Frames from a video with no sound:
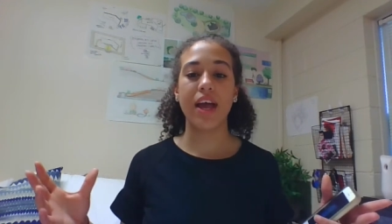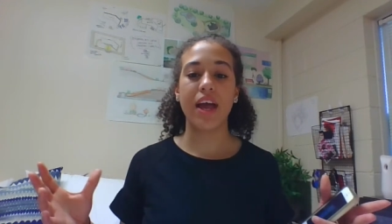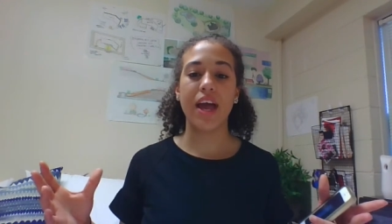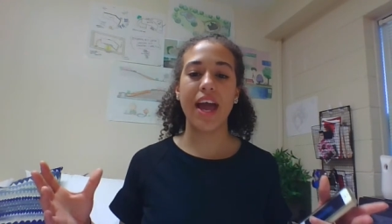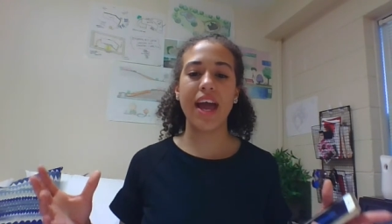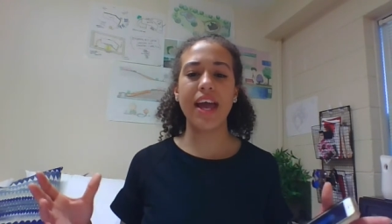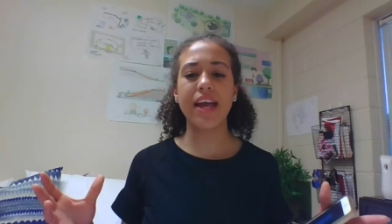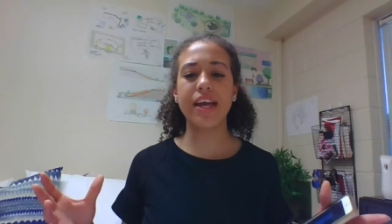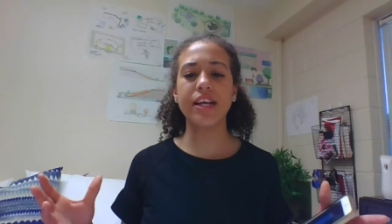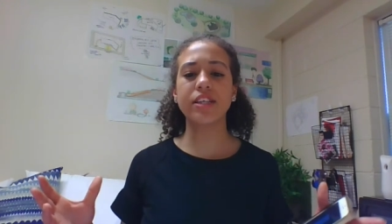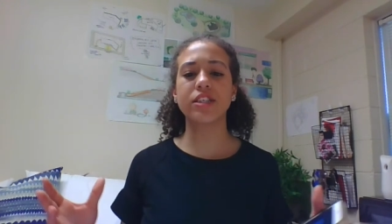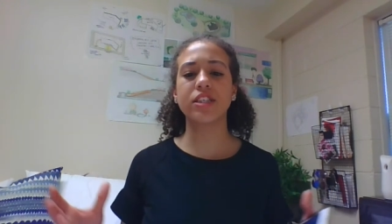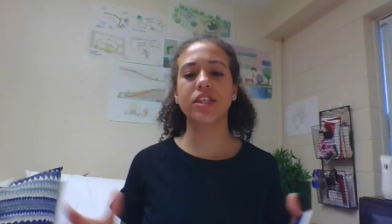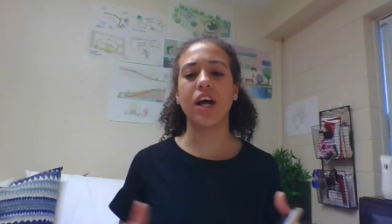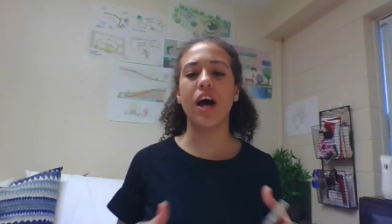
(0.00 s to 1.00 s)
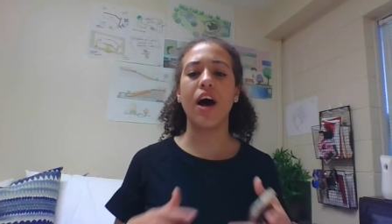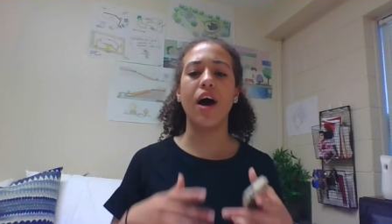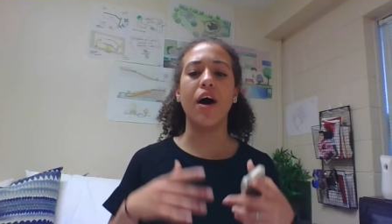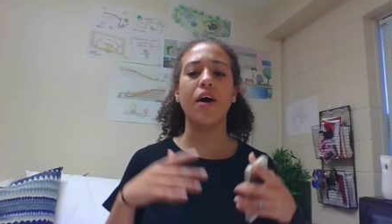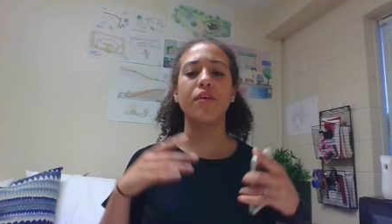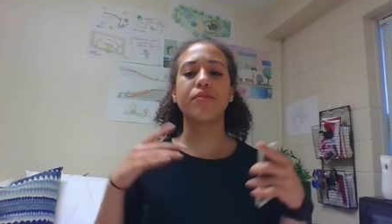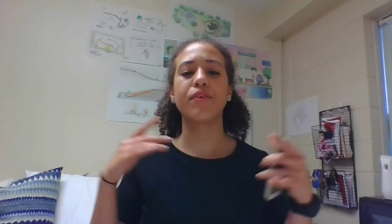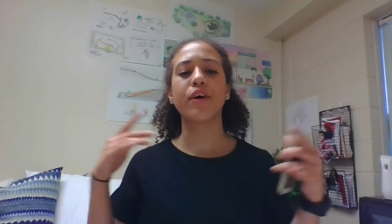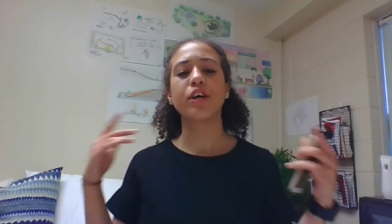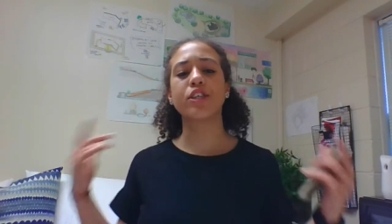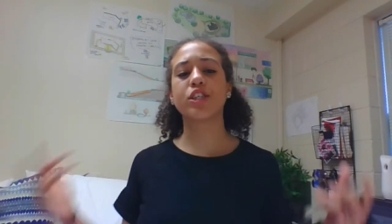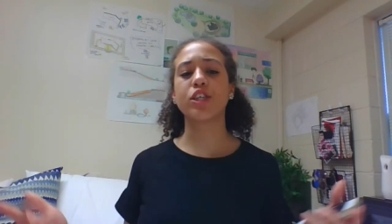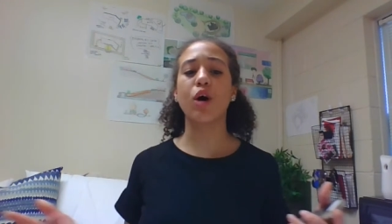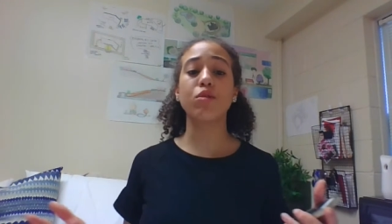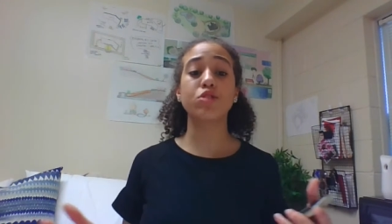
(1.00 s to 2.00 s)
age of
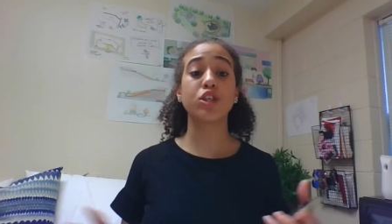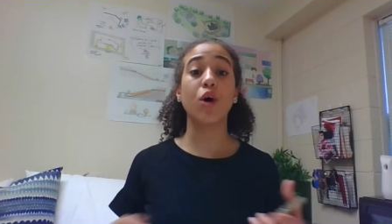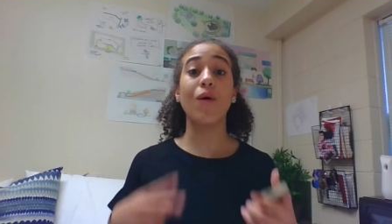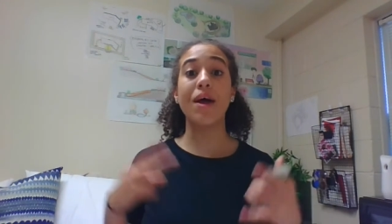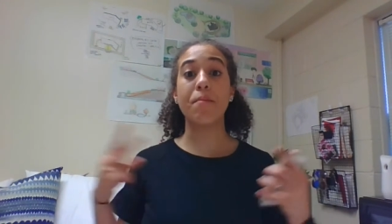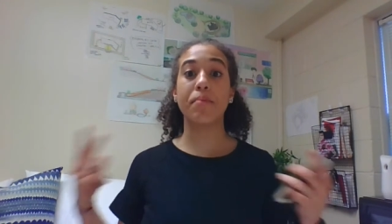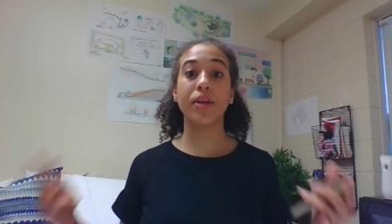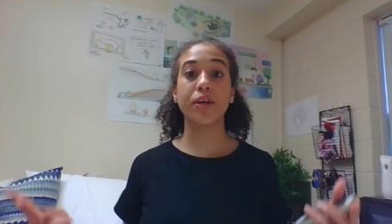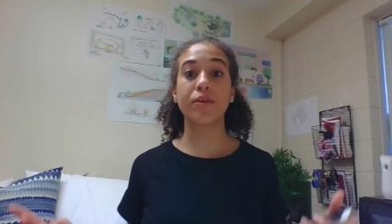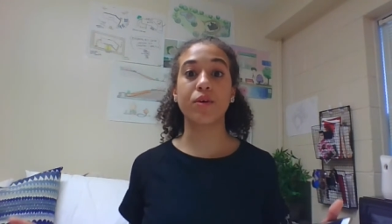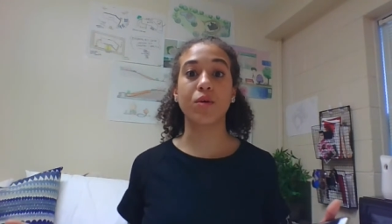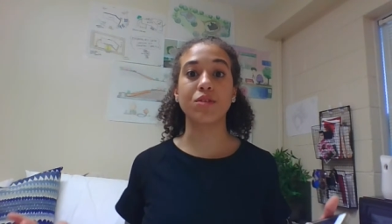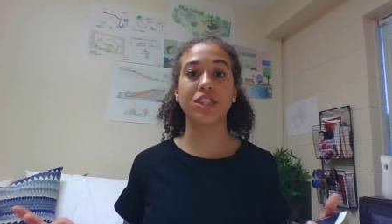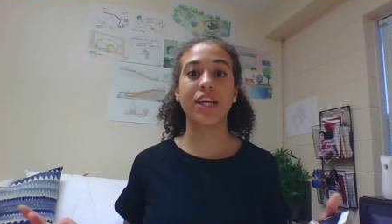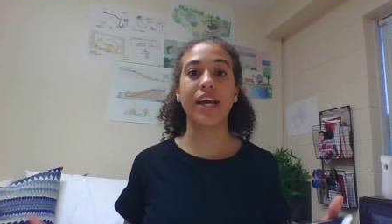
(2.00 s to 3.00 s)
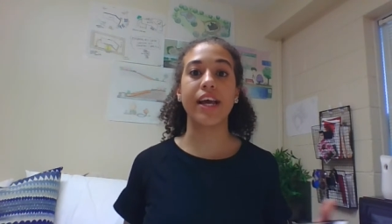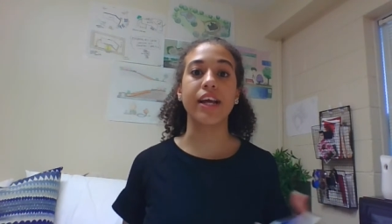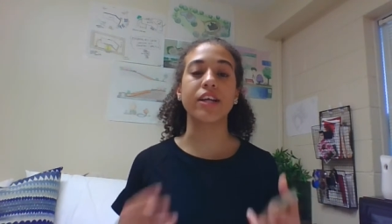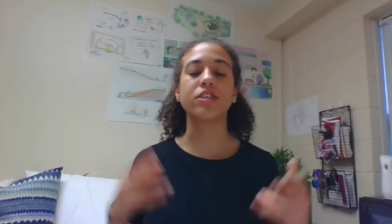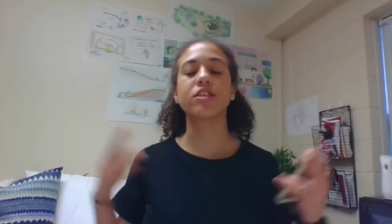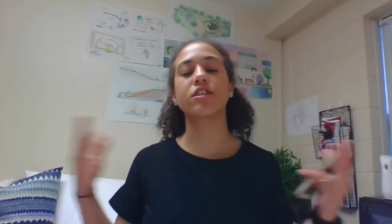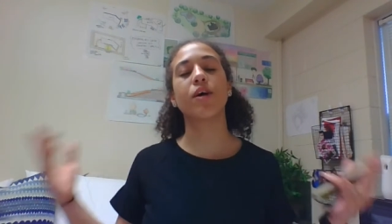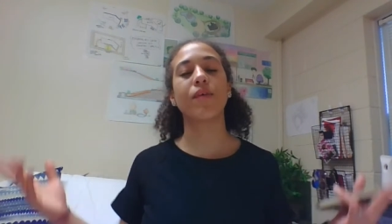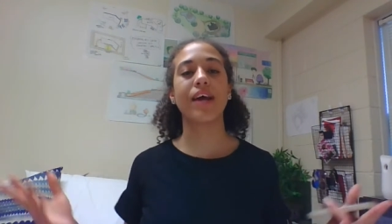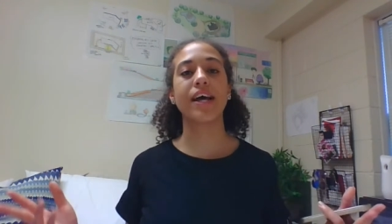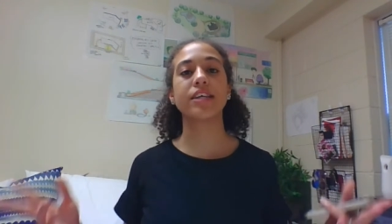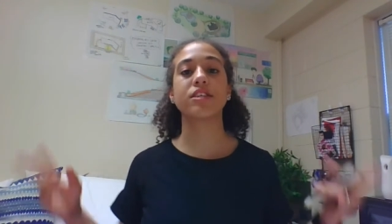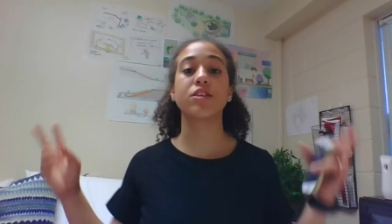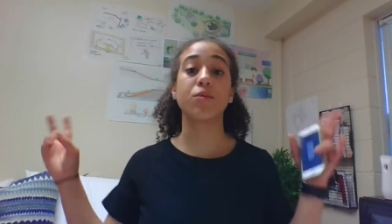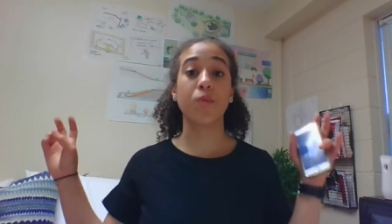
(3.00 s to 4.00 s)
social and political change known
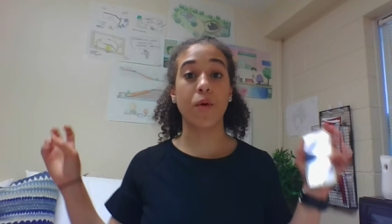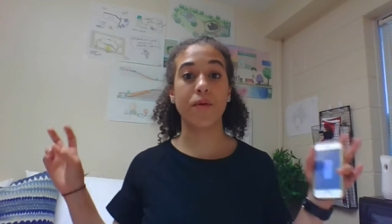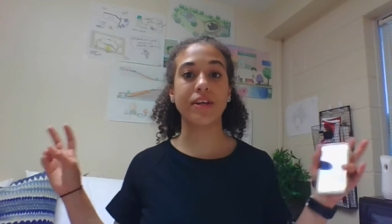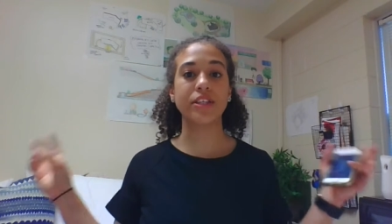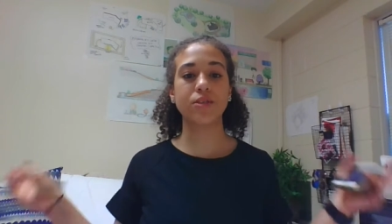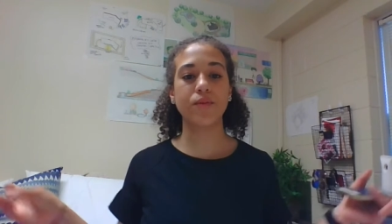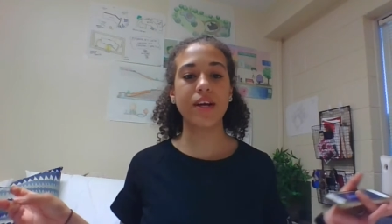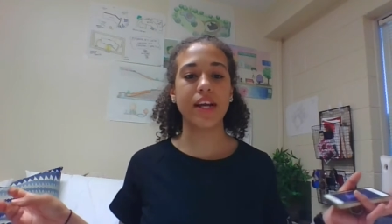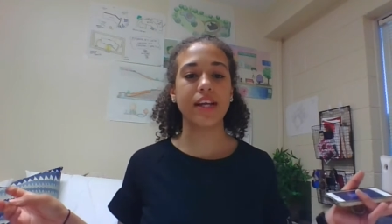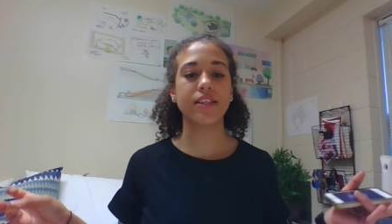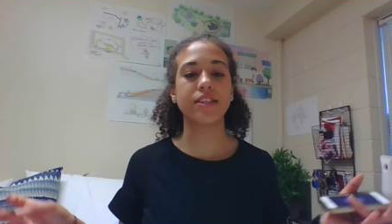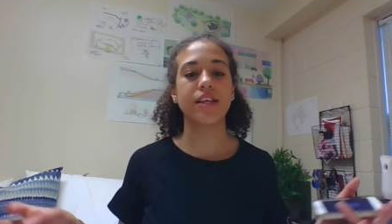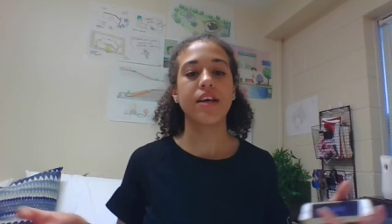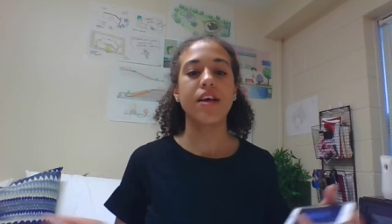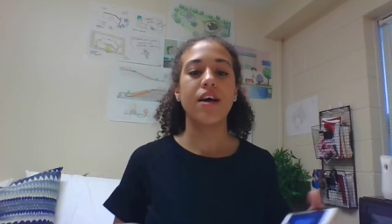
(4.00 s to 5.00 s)
as the Roaring Twenties.